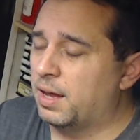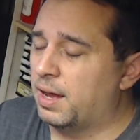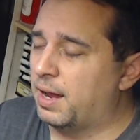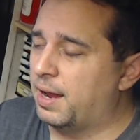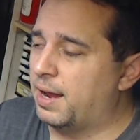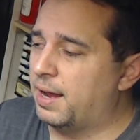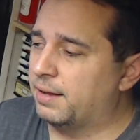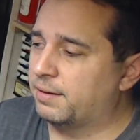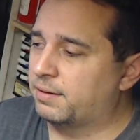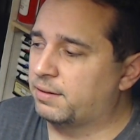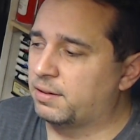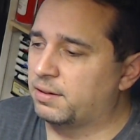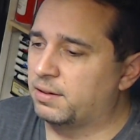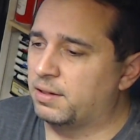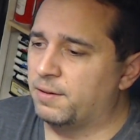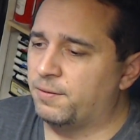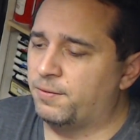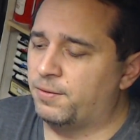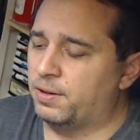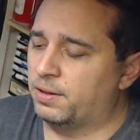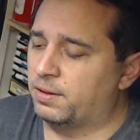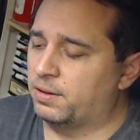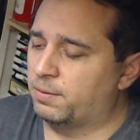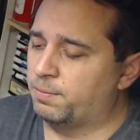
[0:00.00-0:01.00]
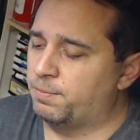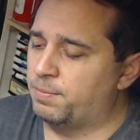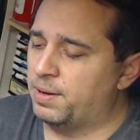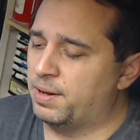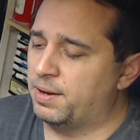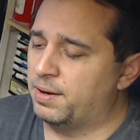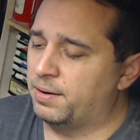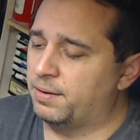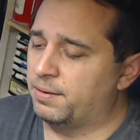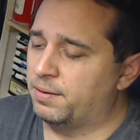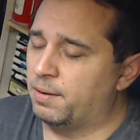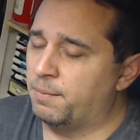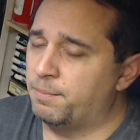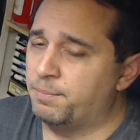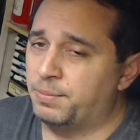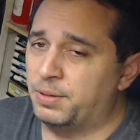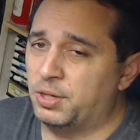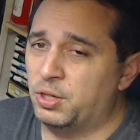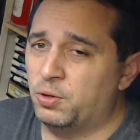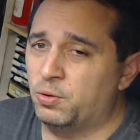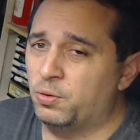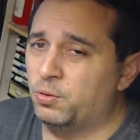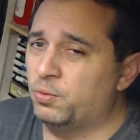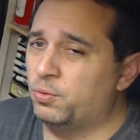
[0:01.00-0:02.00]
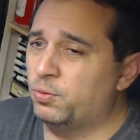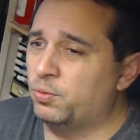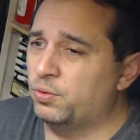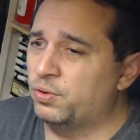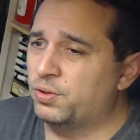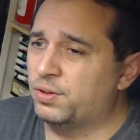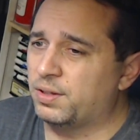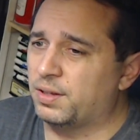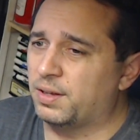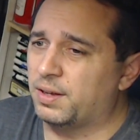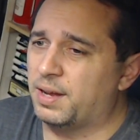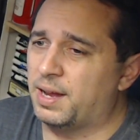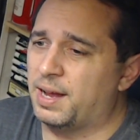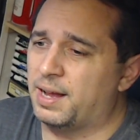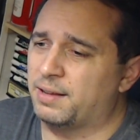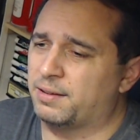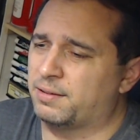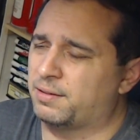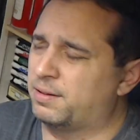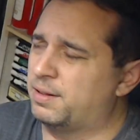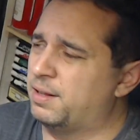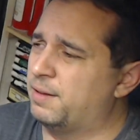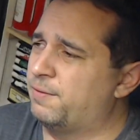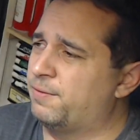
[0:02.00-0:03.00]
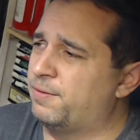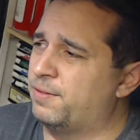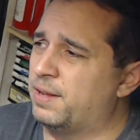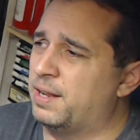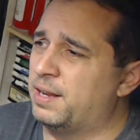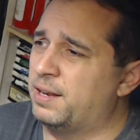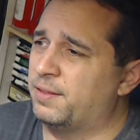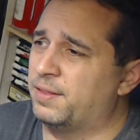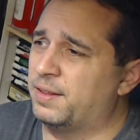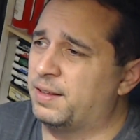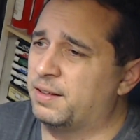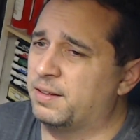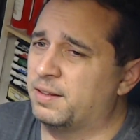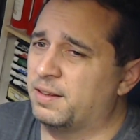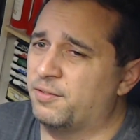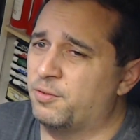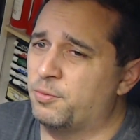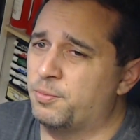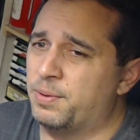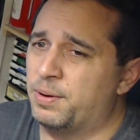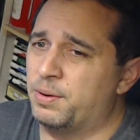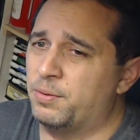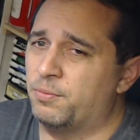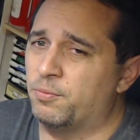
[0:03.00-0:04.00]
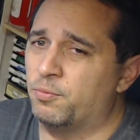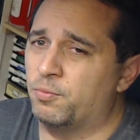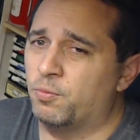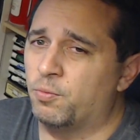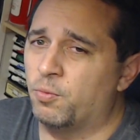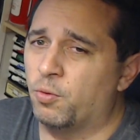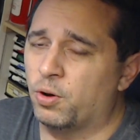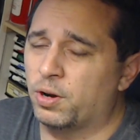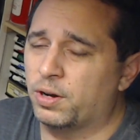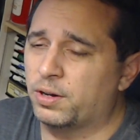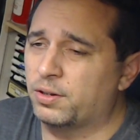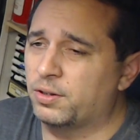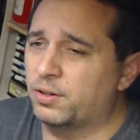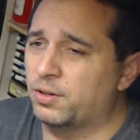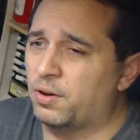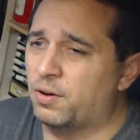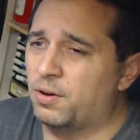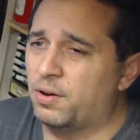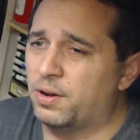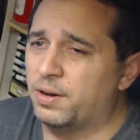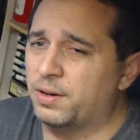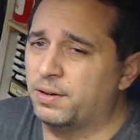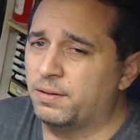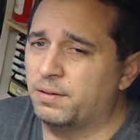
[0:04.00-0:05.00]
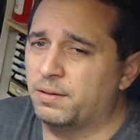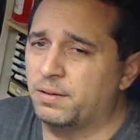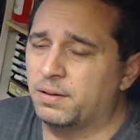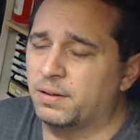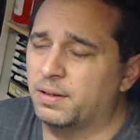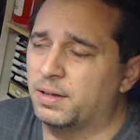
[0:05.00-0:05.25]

asks if it's been abused, asks if anything's ever been worked on,